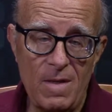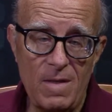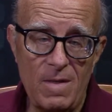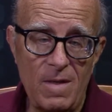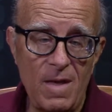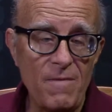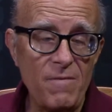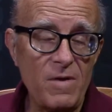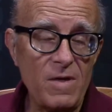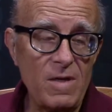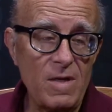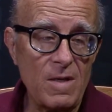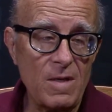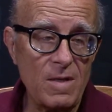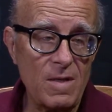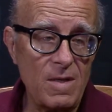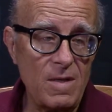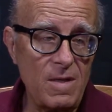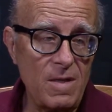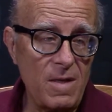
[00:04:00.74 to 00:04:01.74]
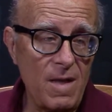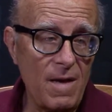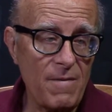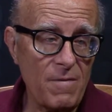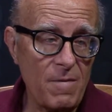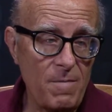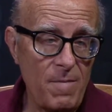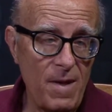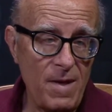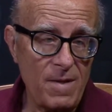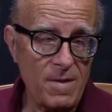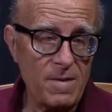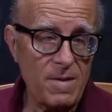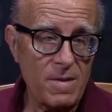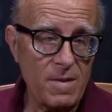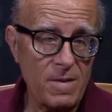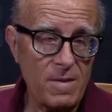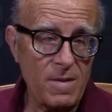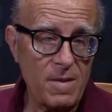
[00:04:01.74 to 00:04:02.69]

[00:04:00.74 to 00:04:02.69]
yielded, never bent